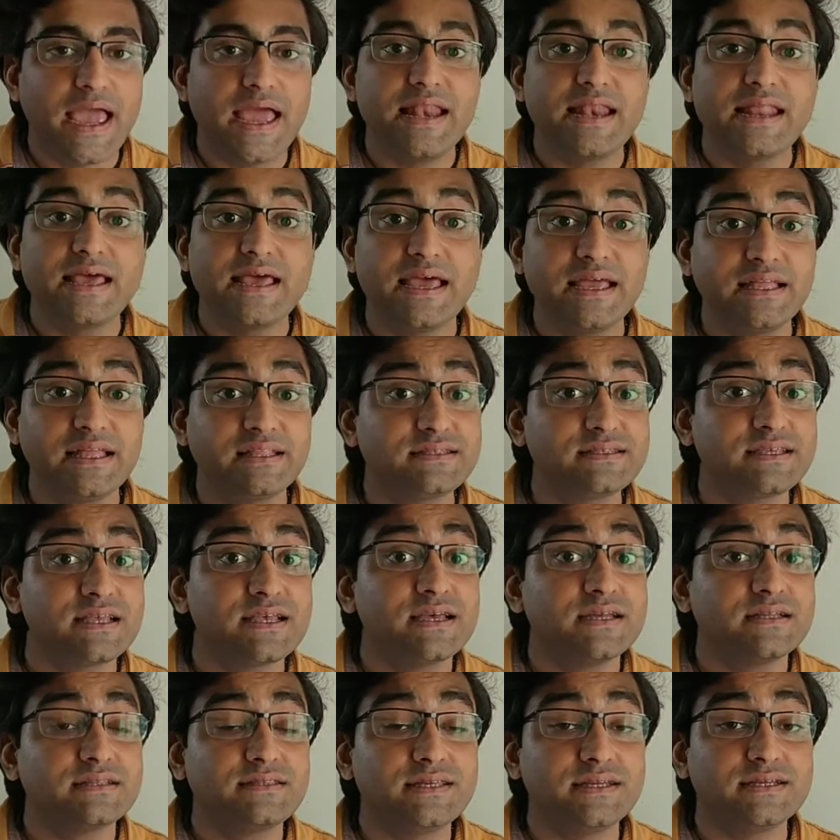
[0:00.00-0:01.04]
And hence,
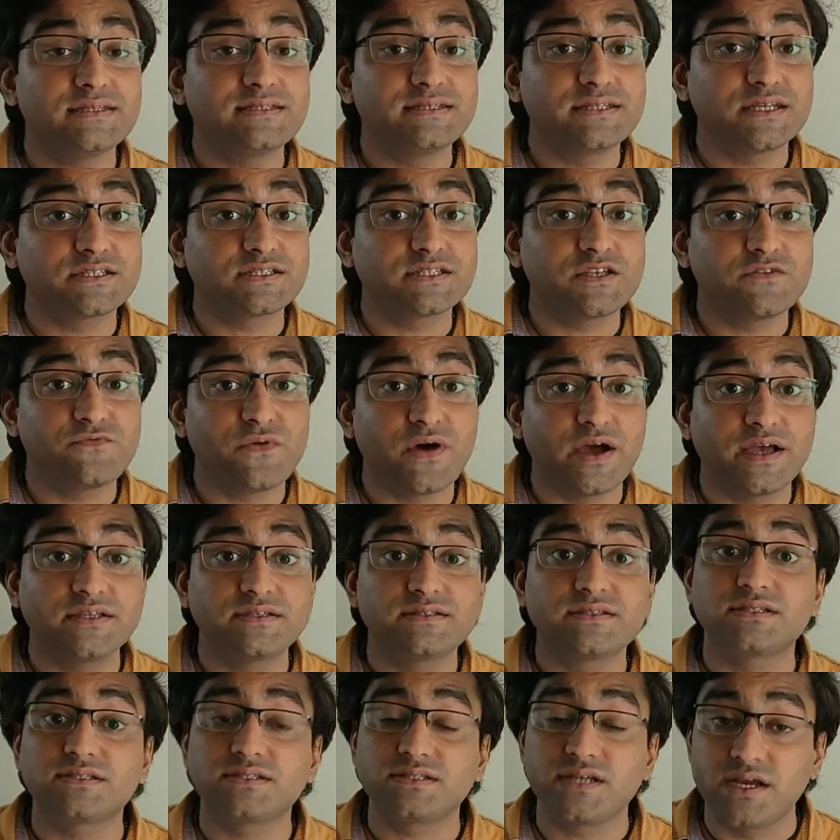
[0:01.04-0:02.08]
this
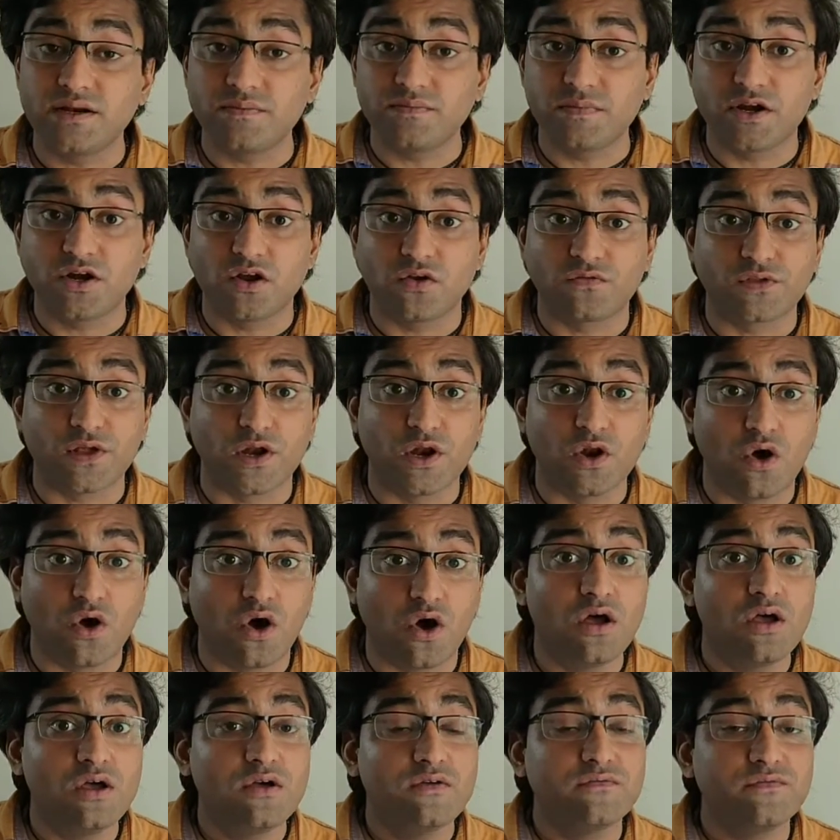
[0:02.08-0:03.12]
justifies the statement of the
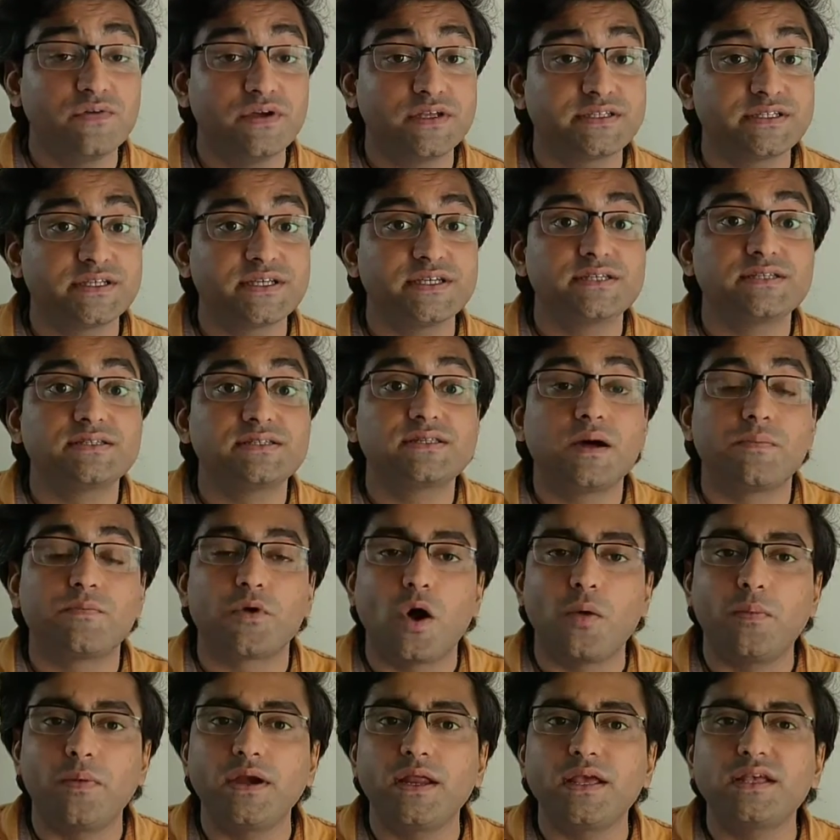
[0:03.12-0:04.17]
law, which is the
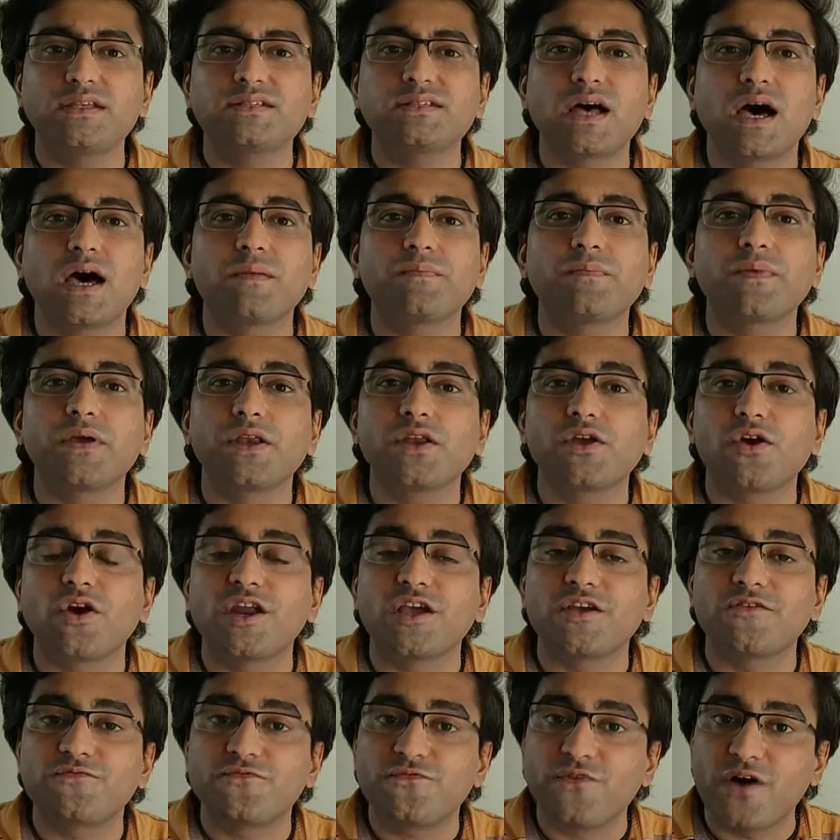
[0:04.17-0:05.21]
properties are
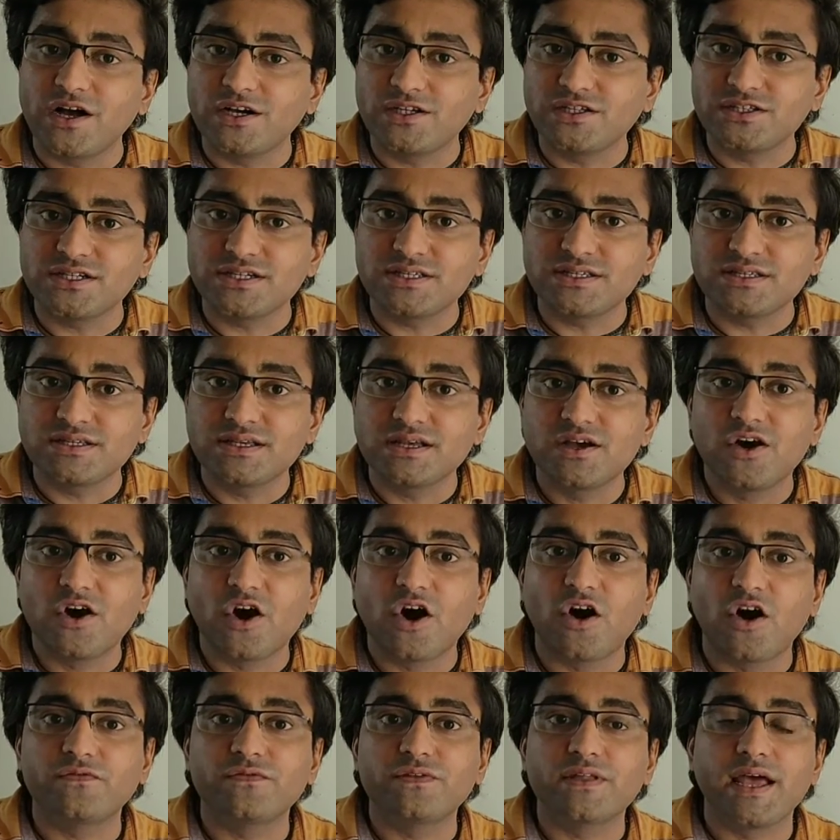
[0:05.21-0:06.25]
periodic functions
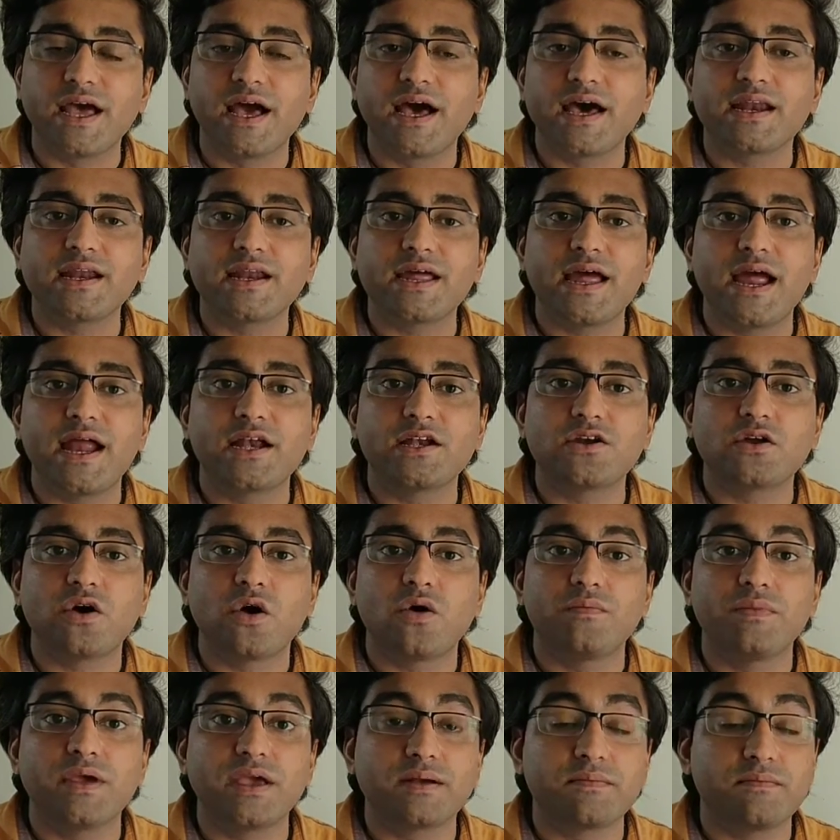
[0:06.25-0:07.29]
of their
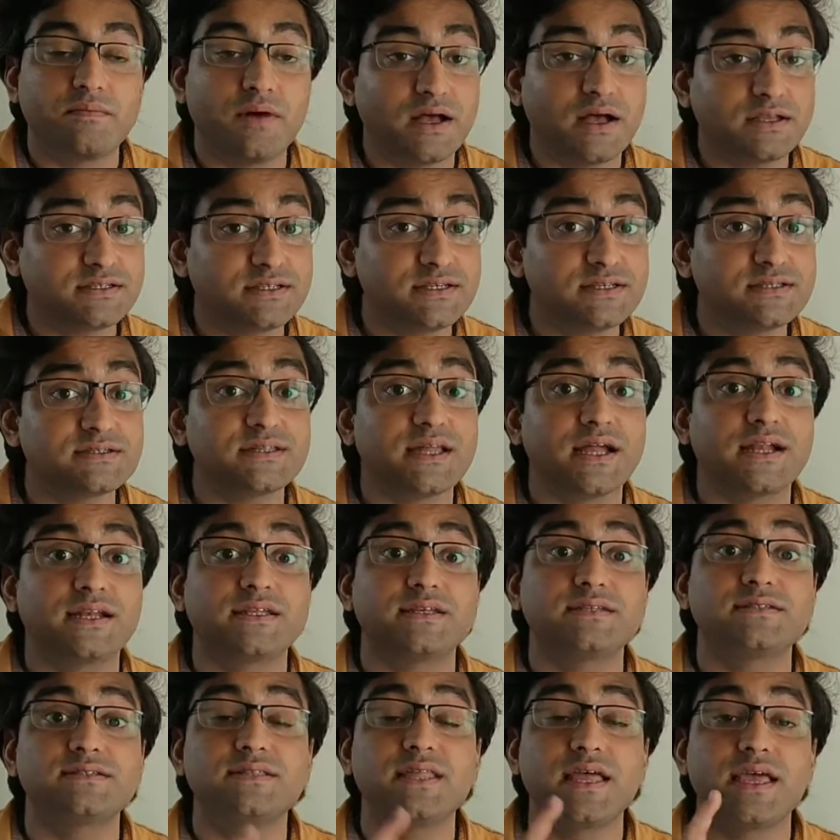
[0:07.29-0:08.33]
atomic masses,
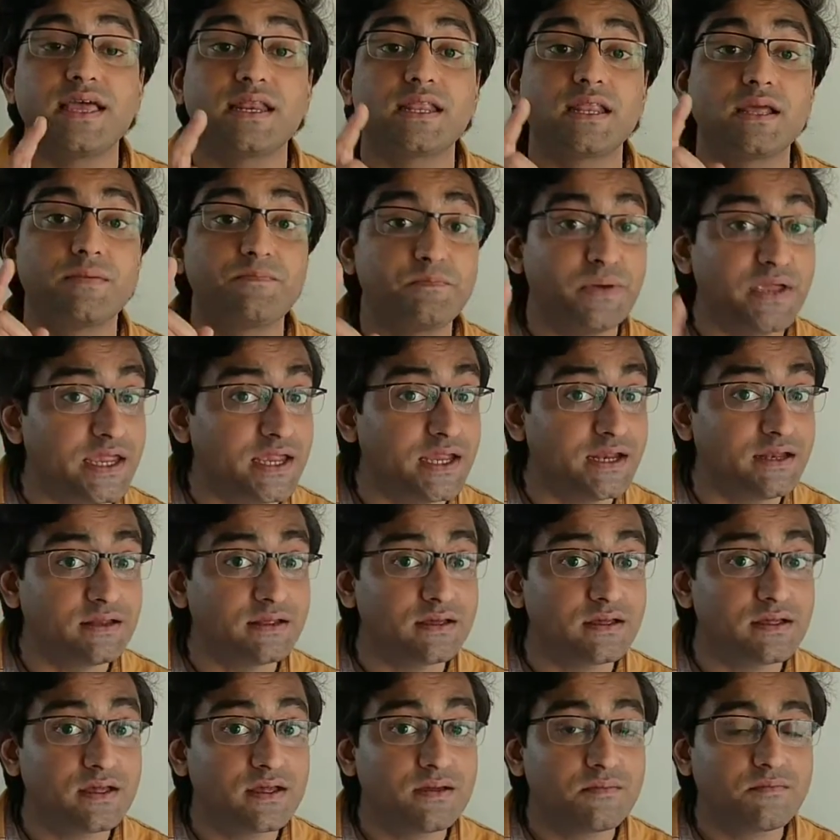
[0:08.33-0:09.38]
that is, they
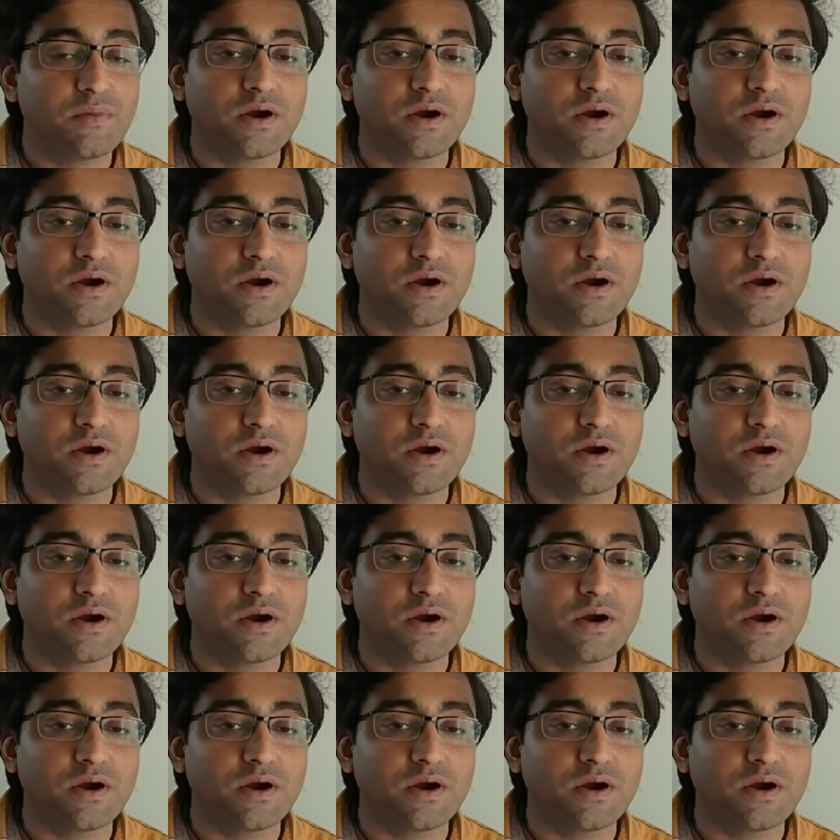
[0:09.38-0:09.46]
repeat,